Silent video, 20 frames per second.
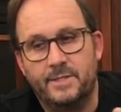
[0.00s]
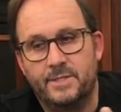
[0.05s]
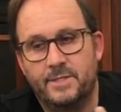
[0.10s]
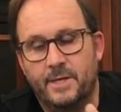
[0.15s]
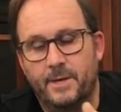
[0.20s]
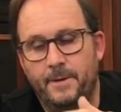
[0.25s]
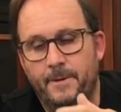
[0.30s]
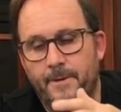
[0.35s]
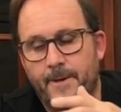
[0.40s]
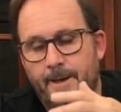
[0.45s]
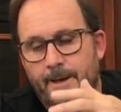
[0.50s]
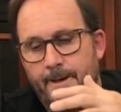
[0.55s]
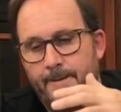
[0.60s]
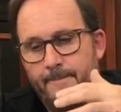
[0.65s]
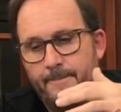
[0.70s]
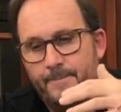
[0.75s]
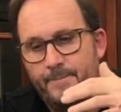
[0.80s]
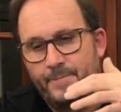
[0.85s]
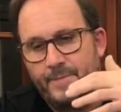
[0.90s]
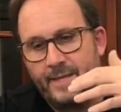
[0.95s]

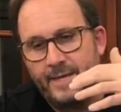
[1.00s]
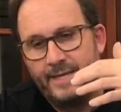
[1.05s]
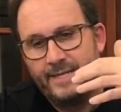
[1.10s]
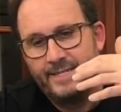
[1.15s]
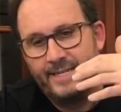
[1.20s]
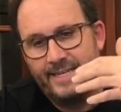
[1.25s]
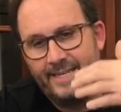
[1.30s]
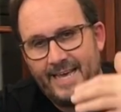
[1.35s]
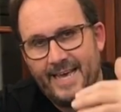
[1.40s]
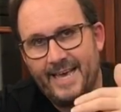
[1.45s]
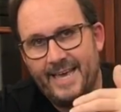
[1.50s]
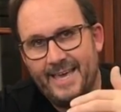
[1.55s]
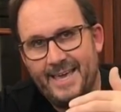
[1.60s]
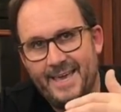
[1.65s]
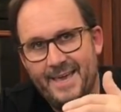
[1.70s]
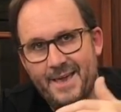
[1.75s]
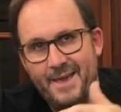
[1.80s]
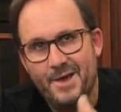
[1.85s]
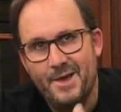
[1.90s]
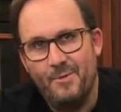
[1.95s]
So
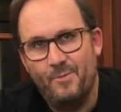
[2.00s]
today